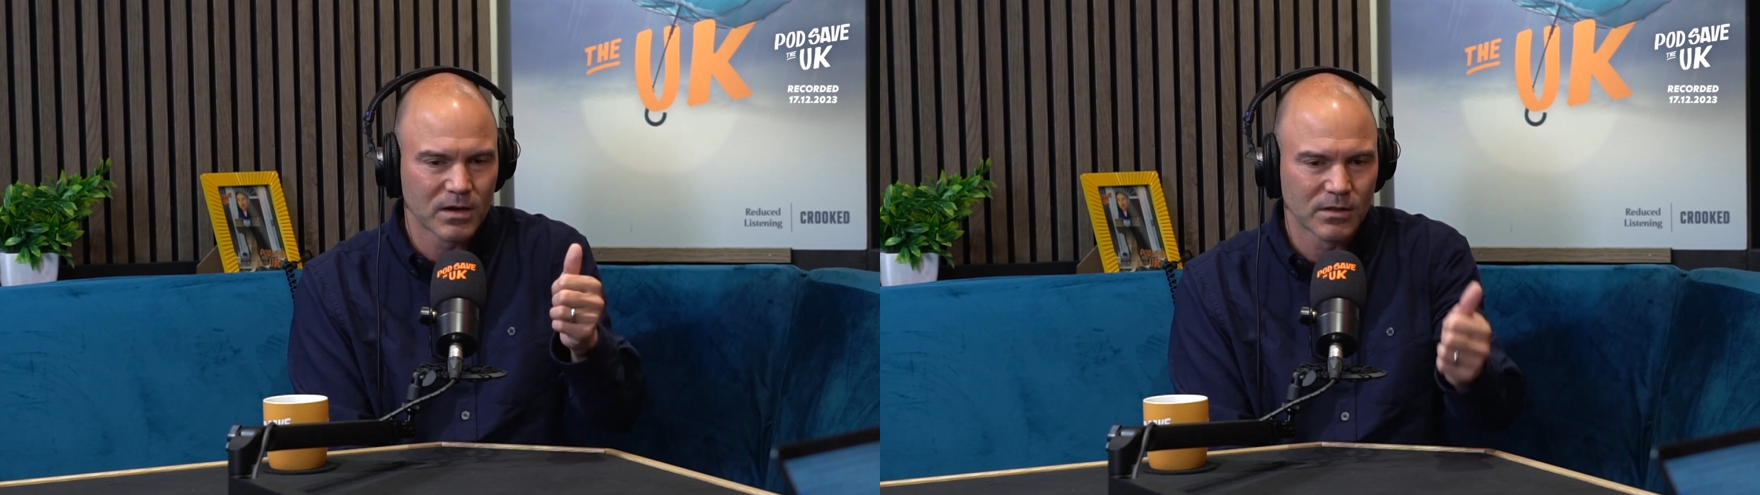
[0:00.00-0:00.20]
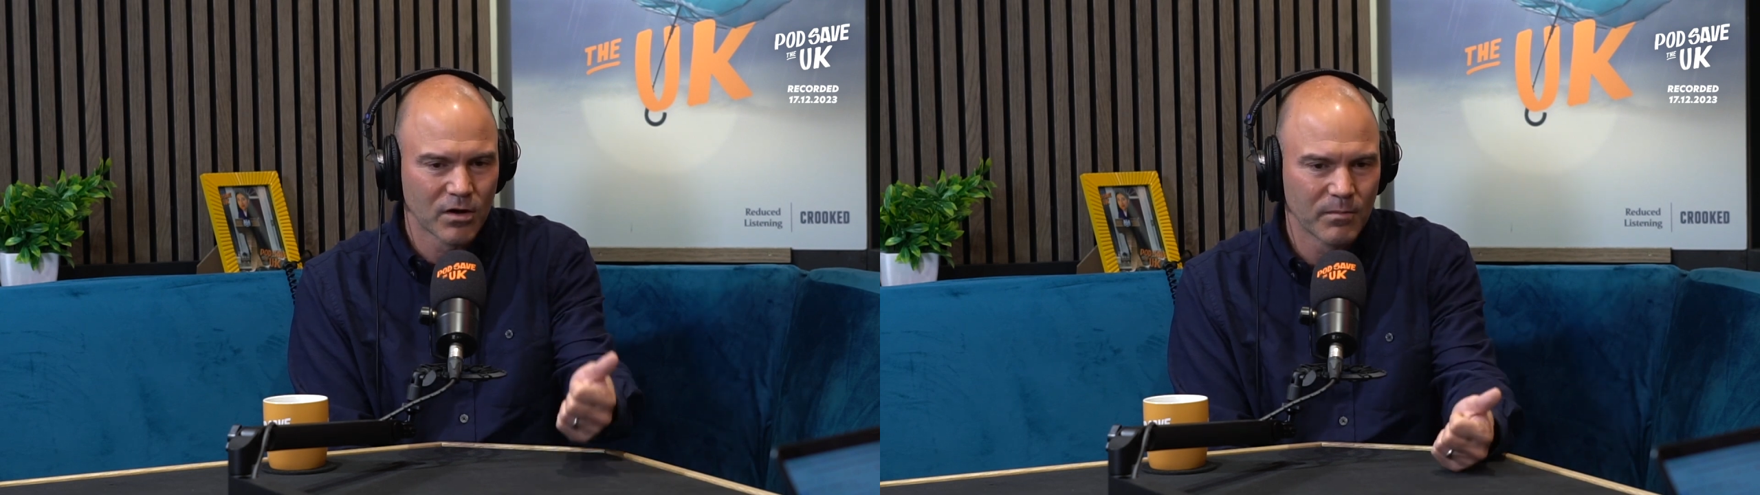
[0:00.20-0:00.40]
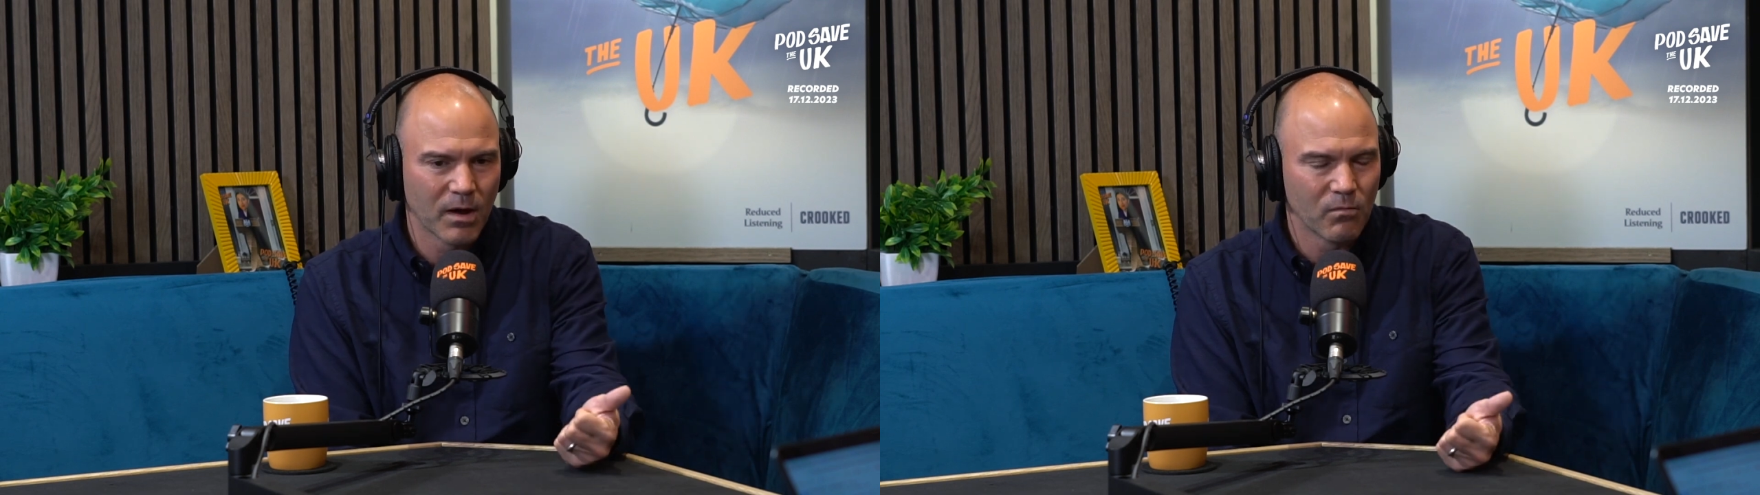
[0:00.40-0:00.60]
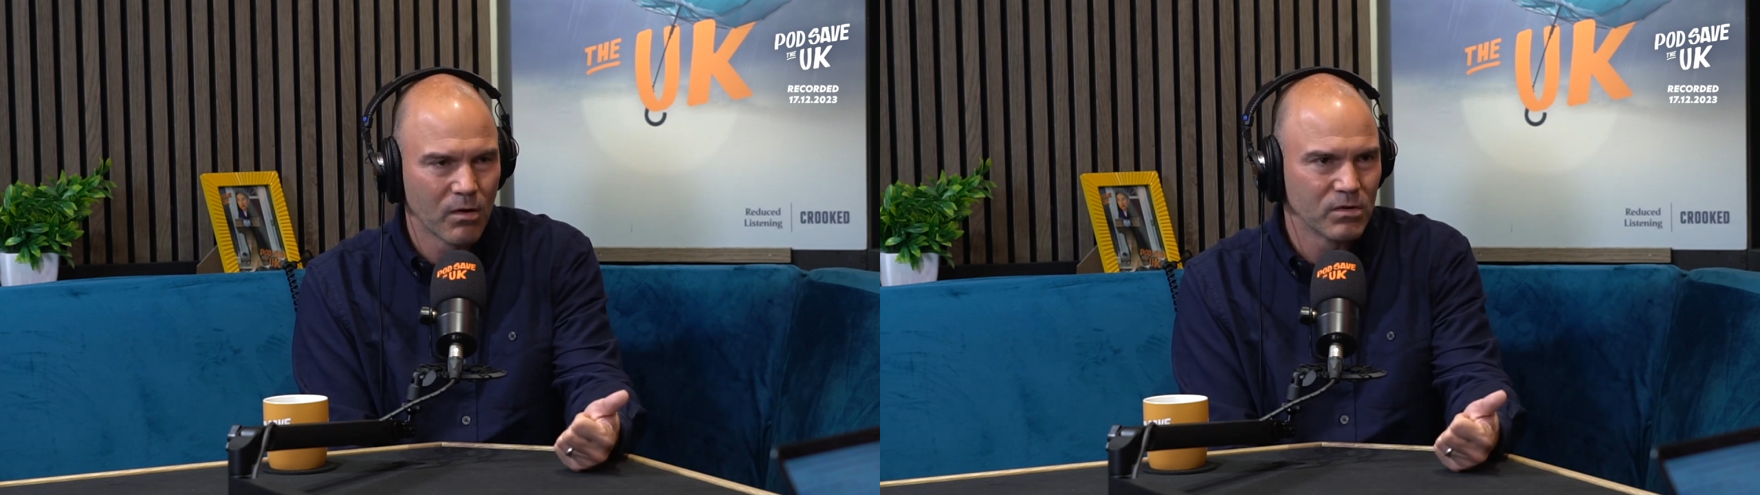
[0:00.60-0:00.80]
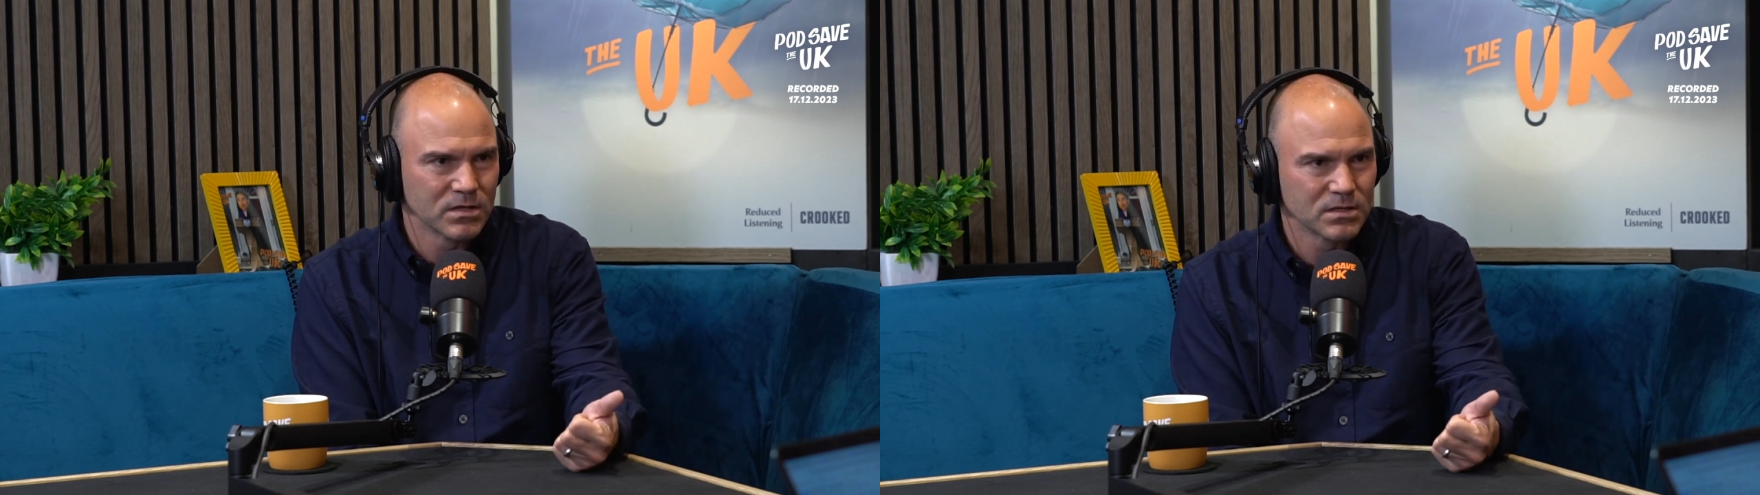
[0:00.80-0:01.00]
clear about
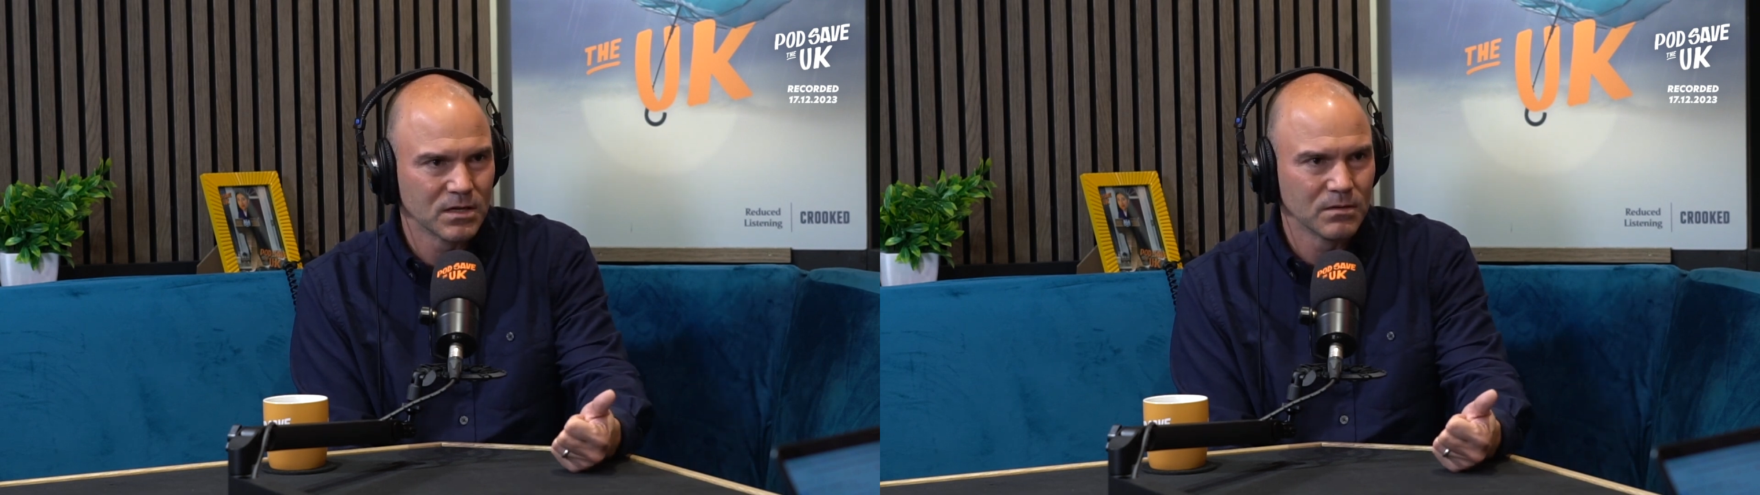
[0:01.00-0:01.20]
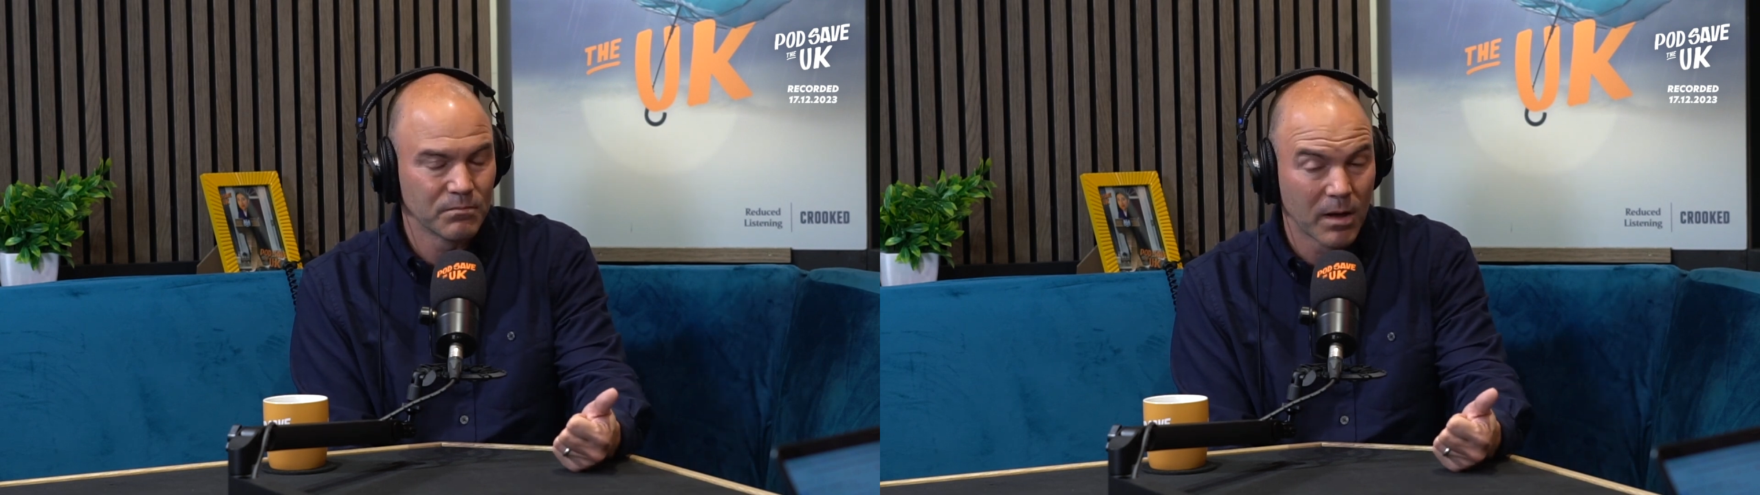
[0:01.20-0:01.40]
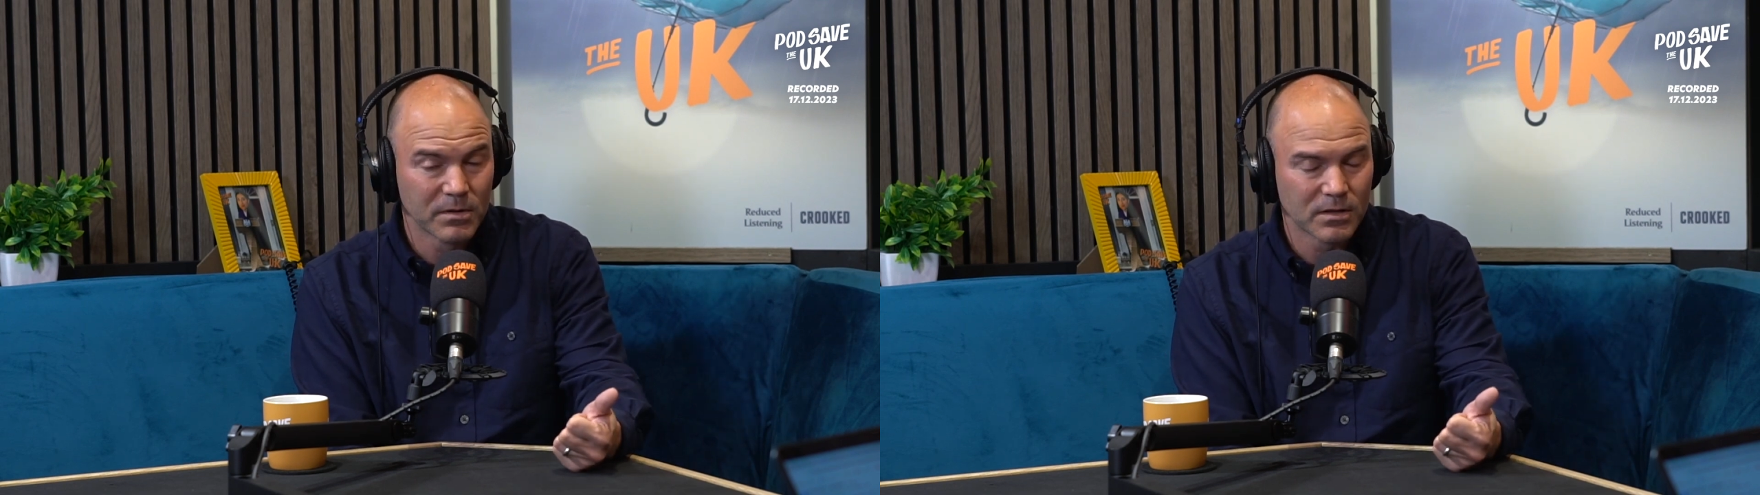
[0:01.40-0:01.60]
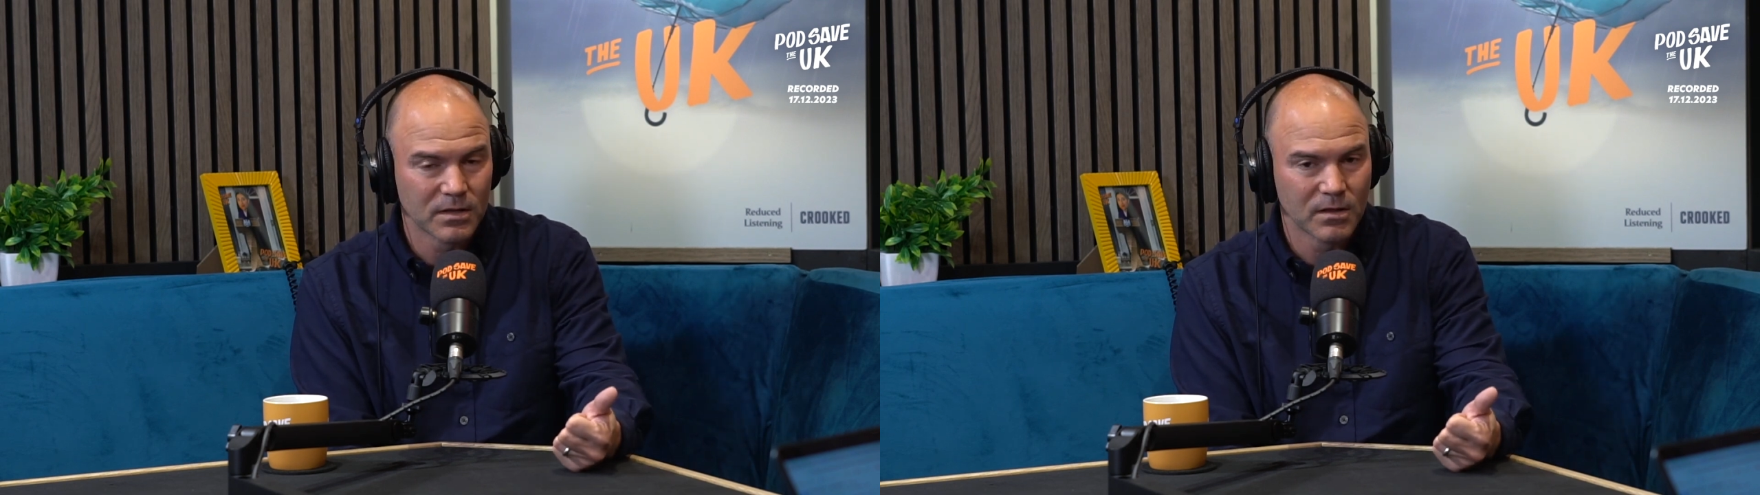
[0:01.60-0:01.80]
what we see publicly